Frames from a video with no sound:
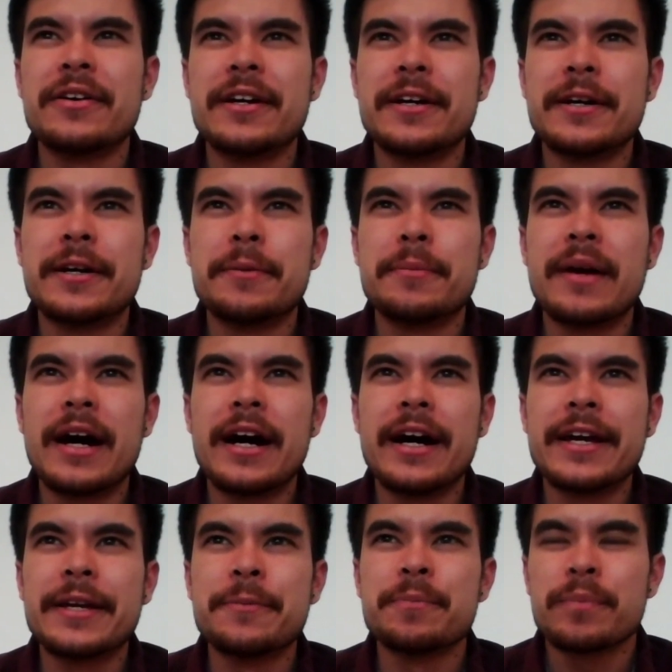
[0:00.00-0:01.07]

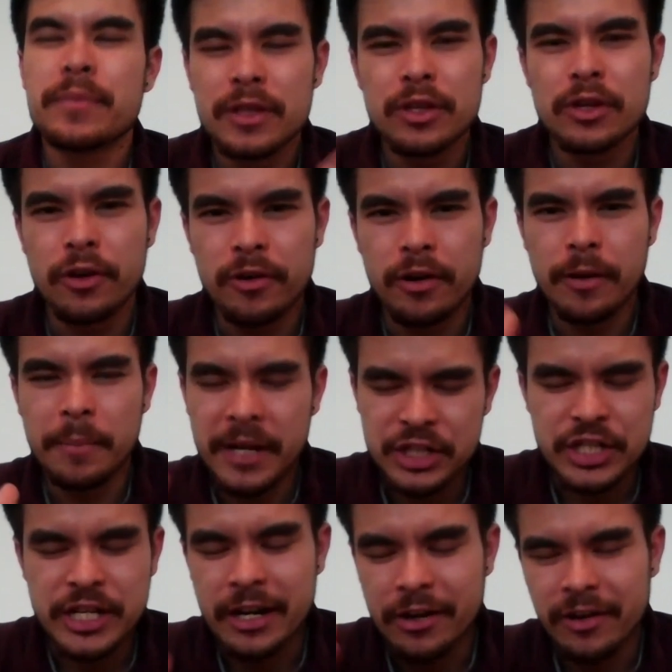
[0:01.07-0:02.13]
On my
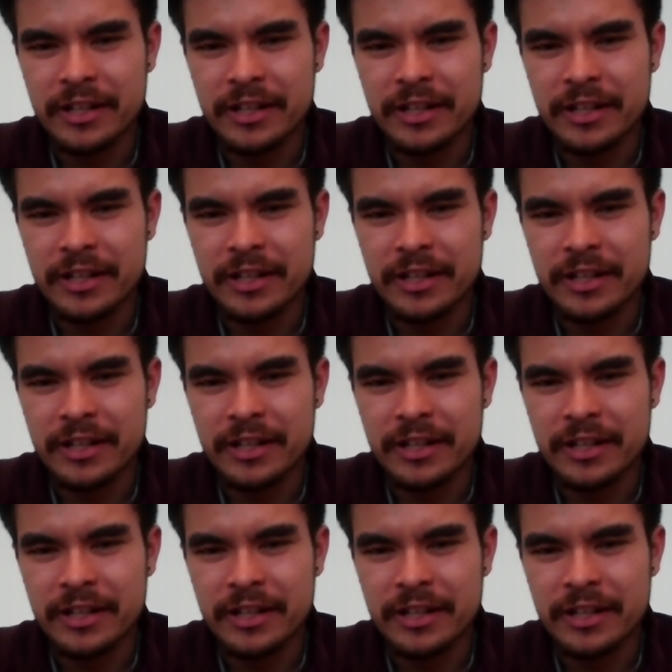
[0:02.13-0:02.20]
channel,